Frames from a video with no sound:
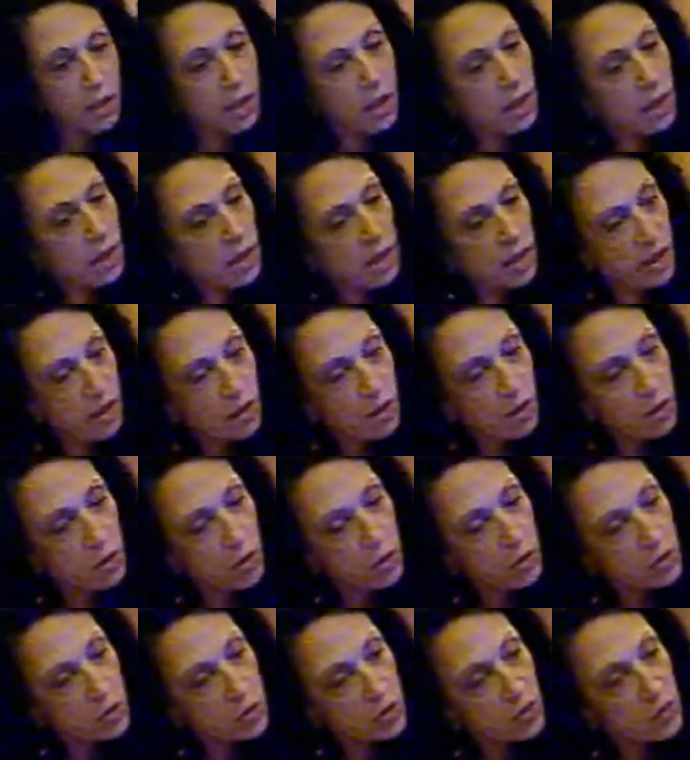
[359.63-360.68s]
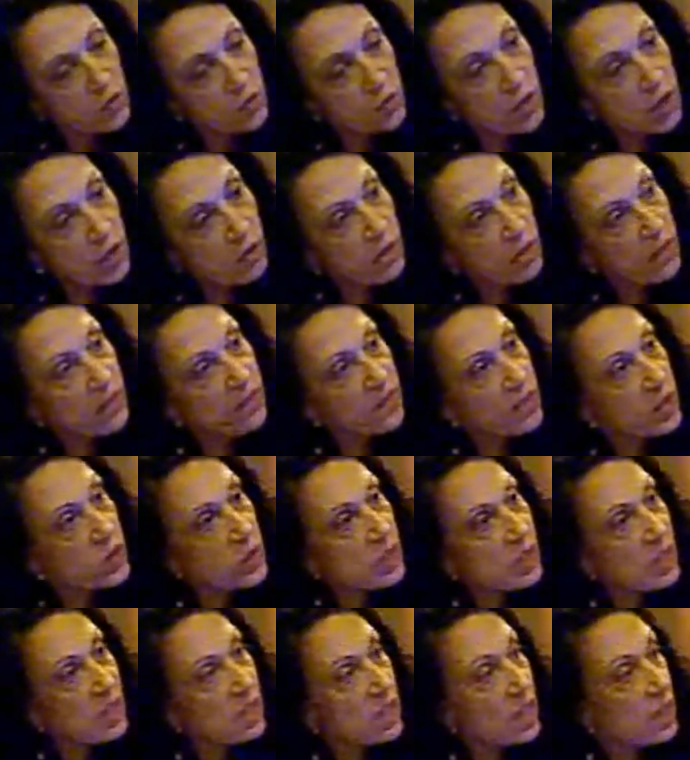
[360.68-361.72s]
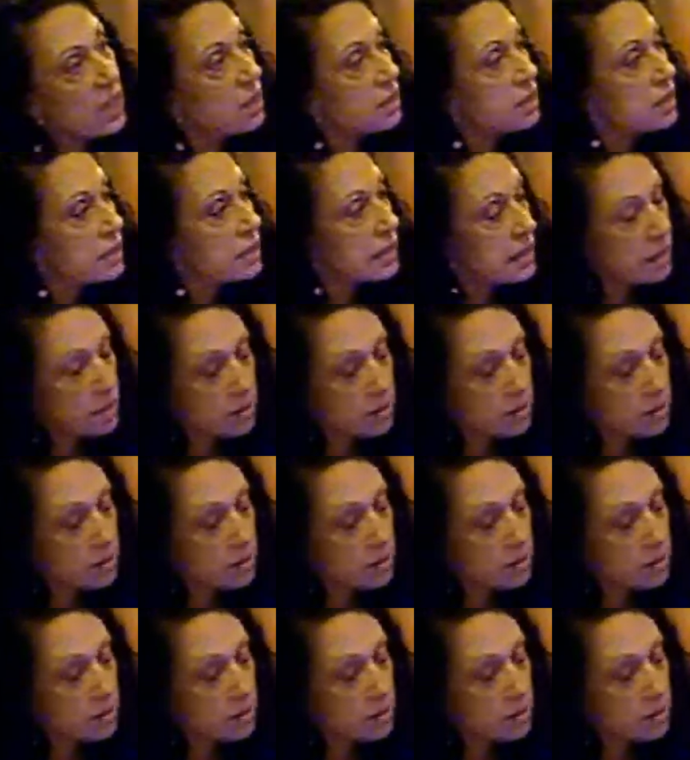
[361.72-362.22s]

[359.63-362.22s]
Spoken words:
it glows very, very nicely,